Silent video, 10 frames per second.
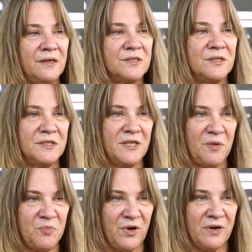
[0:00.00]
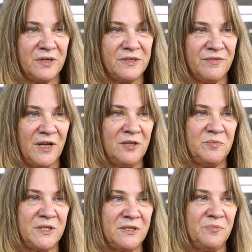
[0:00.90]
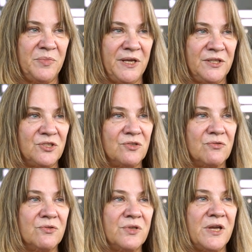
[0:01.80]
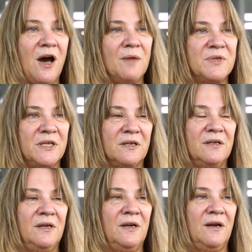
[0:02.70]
is contemporary development debates through the optic